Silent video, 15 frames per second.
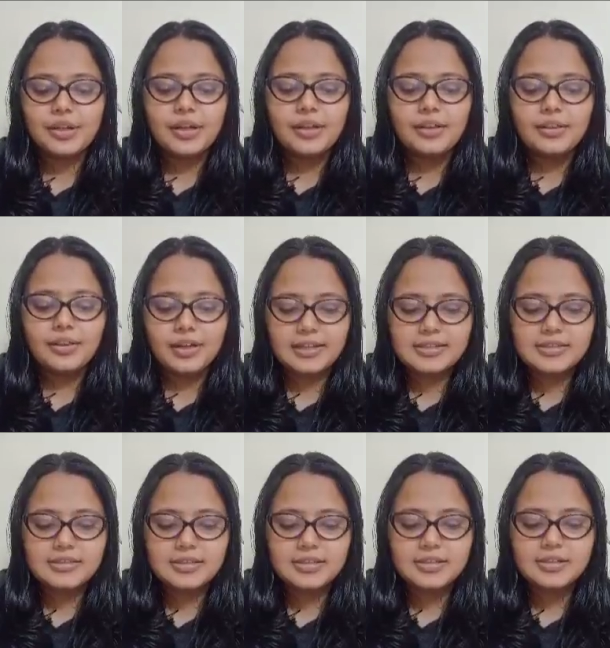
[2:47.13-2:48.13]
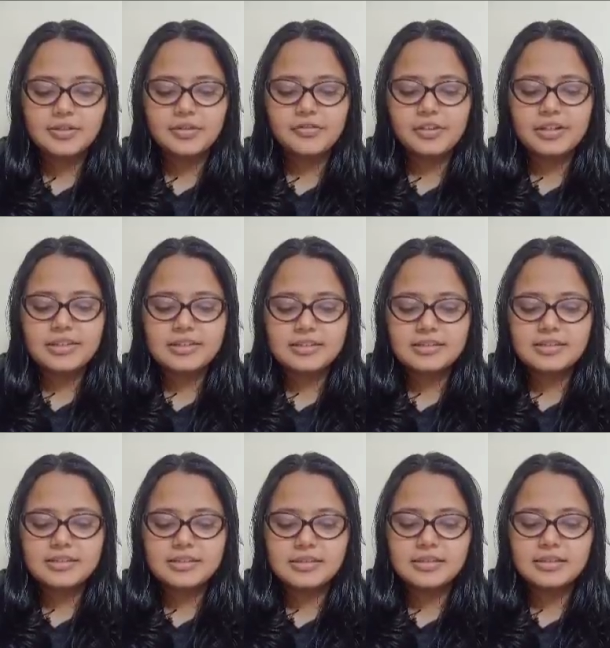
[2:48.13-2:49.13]
the existence of an
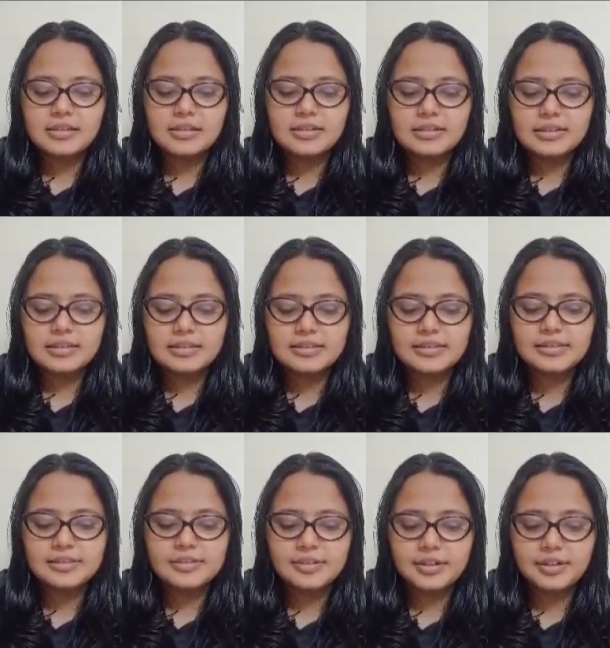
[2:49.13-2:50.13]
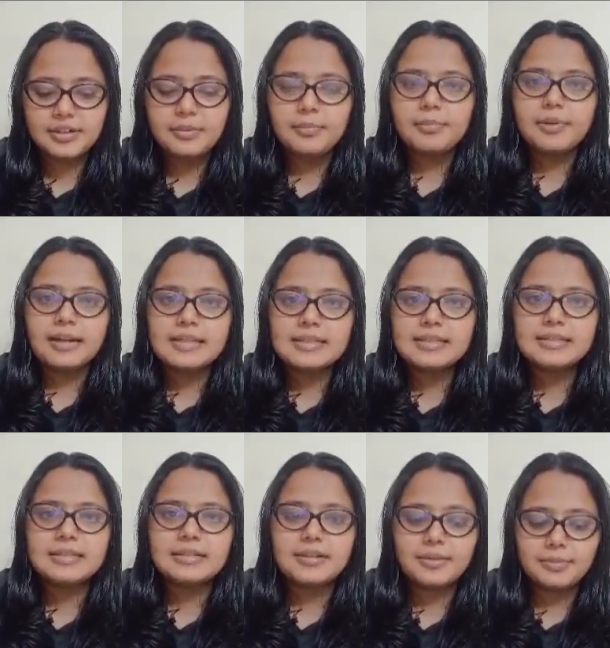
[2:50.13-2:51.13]
incidence related drug present
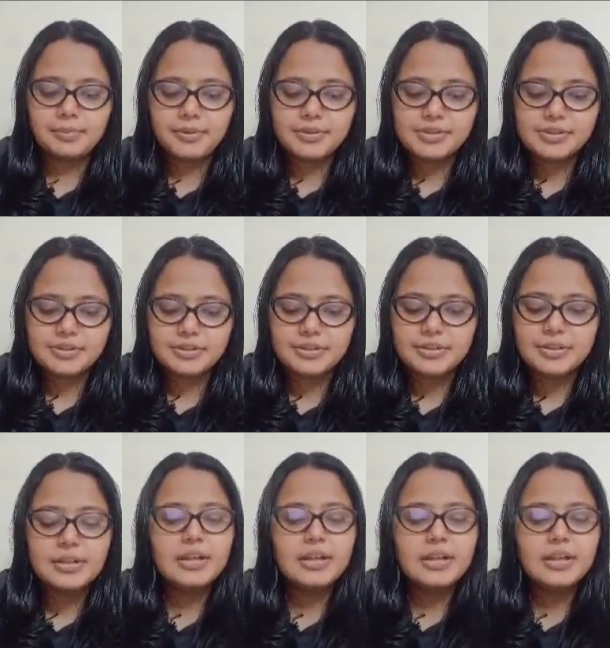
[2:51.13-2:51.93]
in a person.